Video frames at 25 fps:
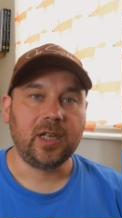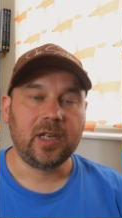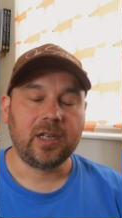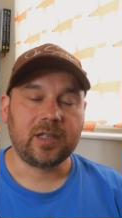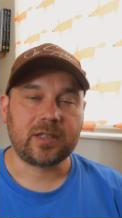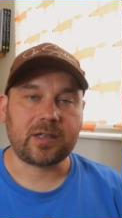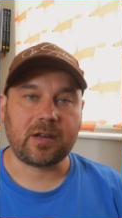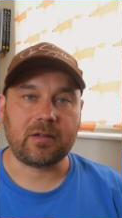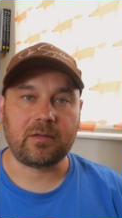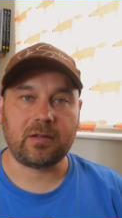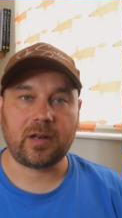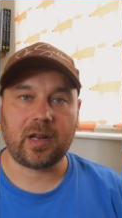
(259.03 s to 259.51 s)

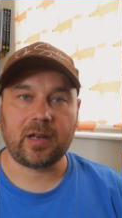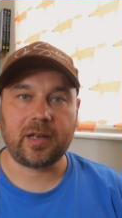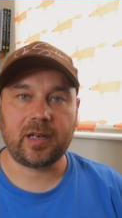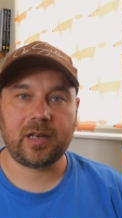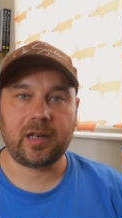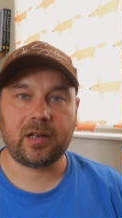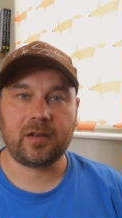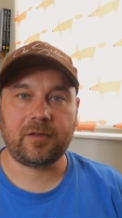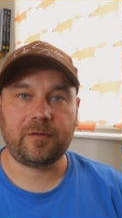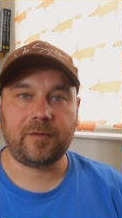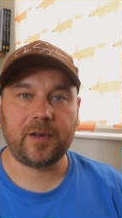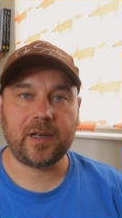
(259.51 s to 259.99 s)
So I
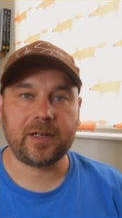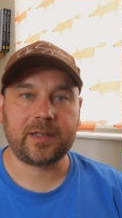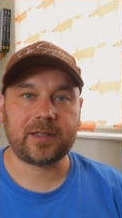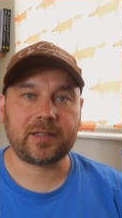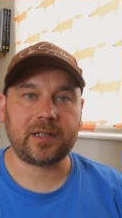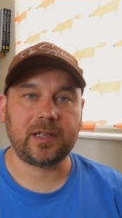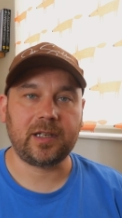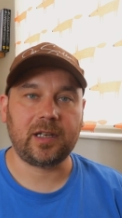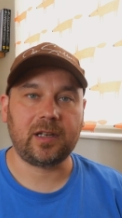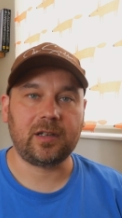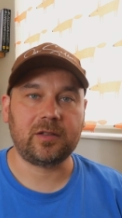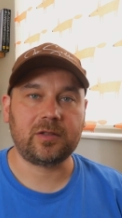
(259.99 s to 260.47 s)
think the first
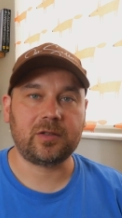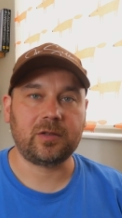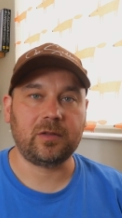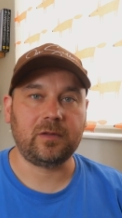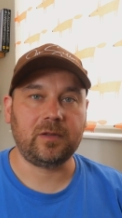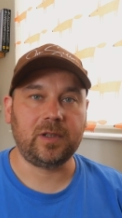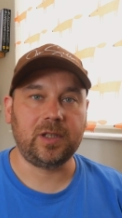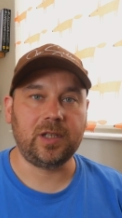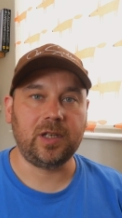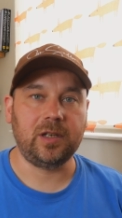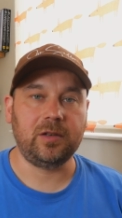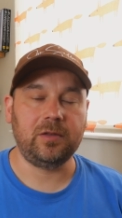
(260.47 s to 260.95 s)
thing I'd sort
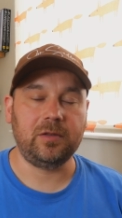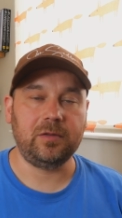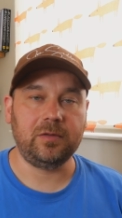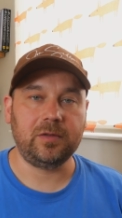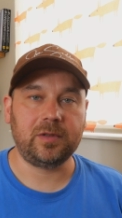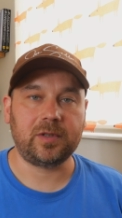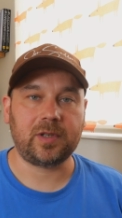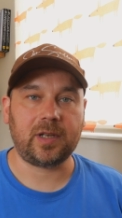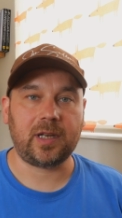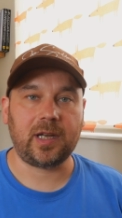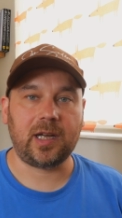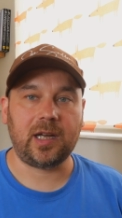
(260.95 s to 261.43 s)
of
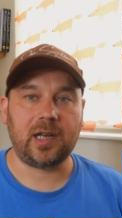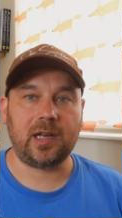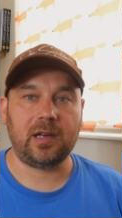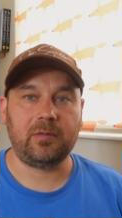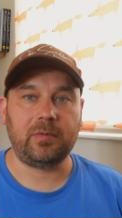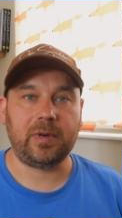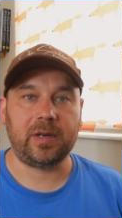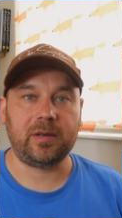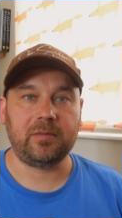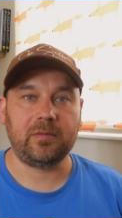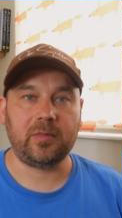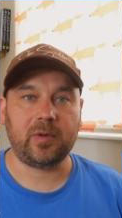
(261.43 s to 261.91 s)
use
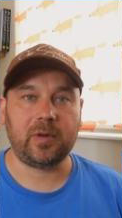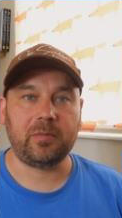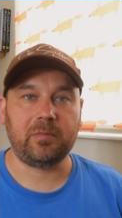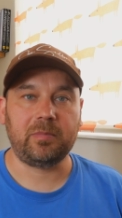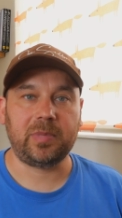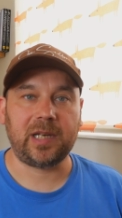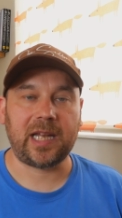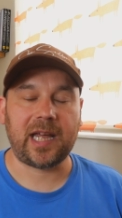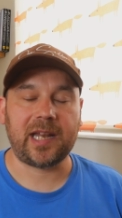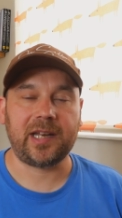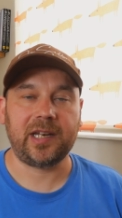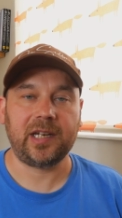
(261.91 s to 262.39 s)
when
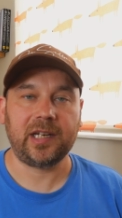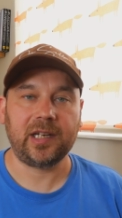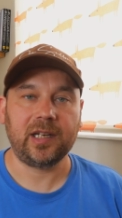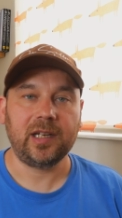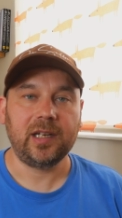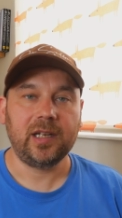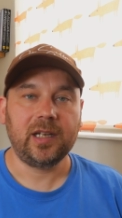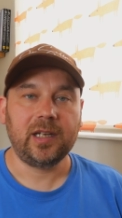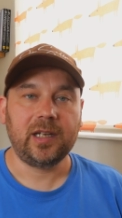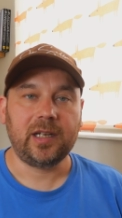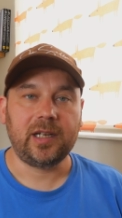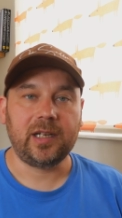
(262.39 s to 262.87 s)
planning
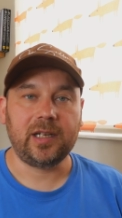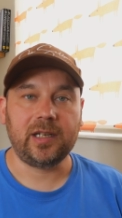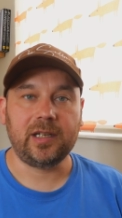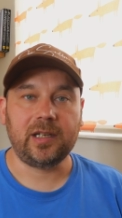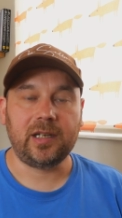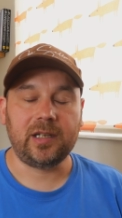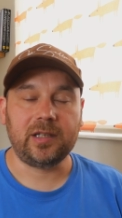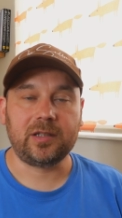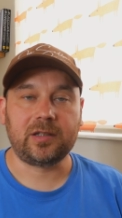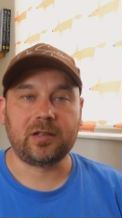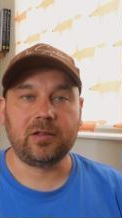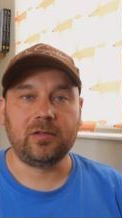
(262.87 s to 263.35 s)

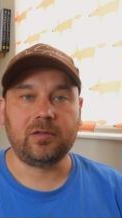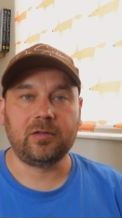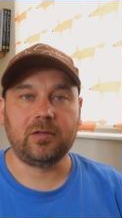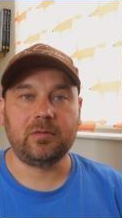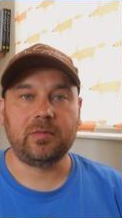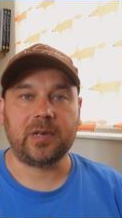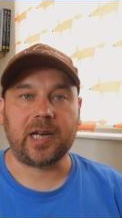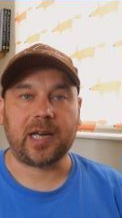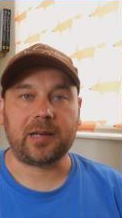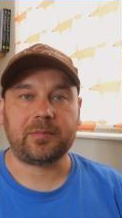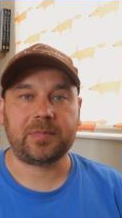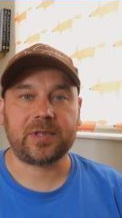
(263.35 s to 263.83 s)
is Google
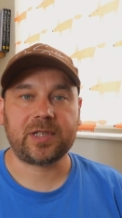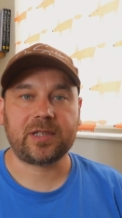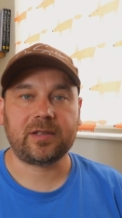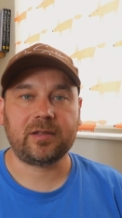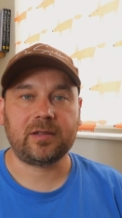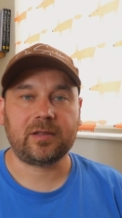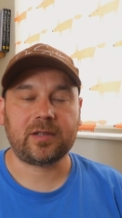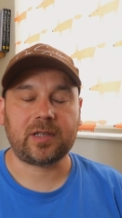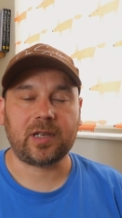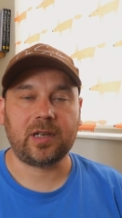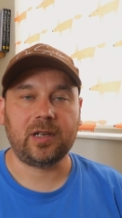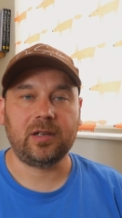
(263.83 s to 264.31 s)

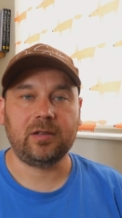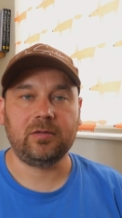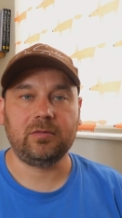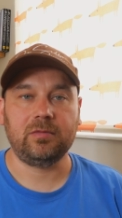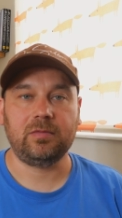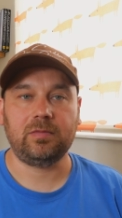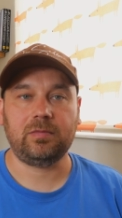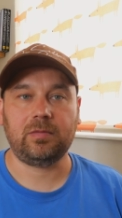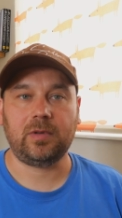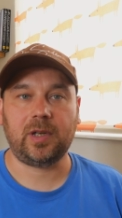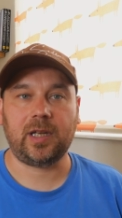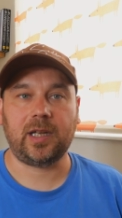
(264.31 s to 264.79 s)
Maps.
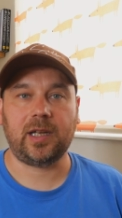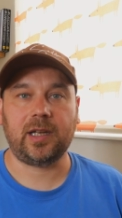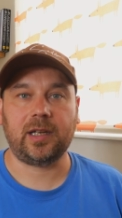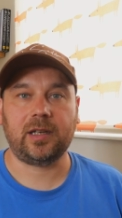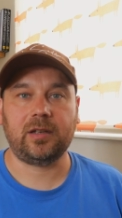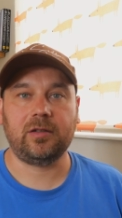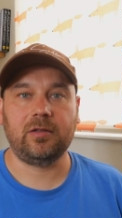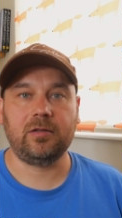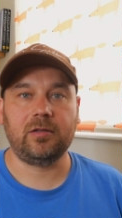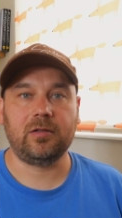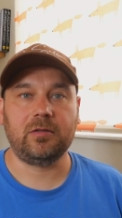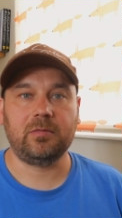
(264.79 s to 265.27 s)
So
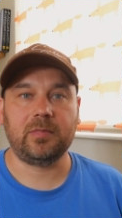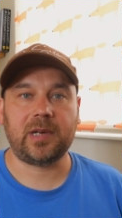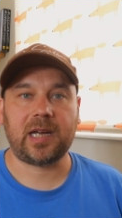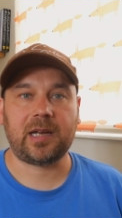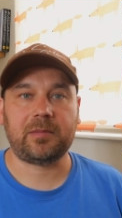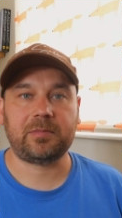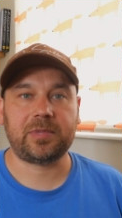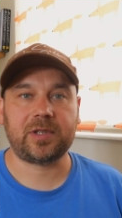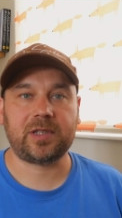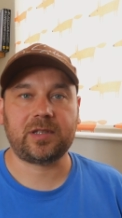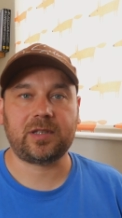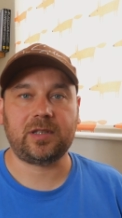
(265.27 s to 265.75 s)
Google
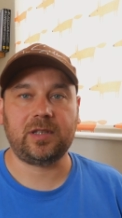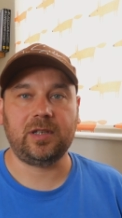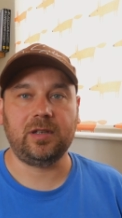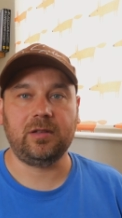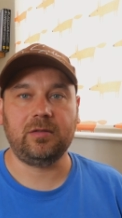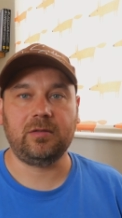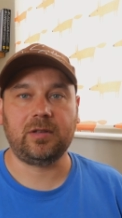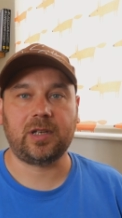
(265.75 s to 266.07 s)
Maps, you